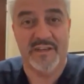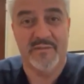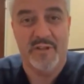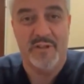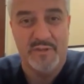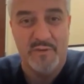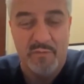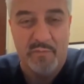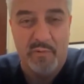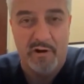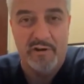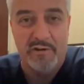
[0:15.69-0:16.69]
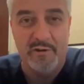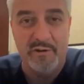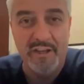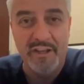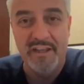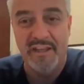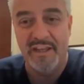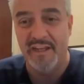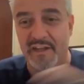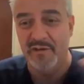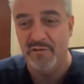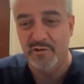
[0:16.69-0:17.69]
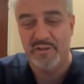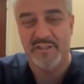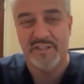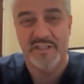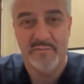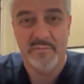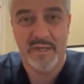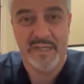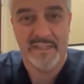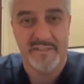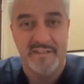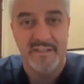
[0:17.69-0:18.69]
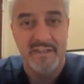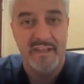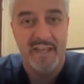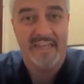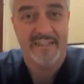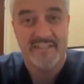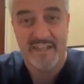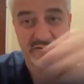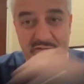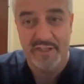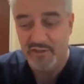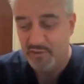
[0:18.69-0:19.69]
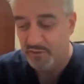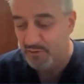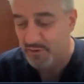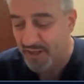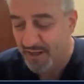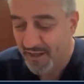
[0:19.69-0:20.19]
I'm also a partner in New York City-based Excite Ventures.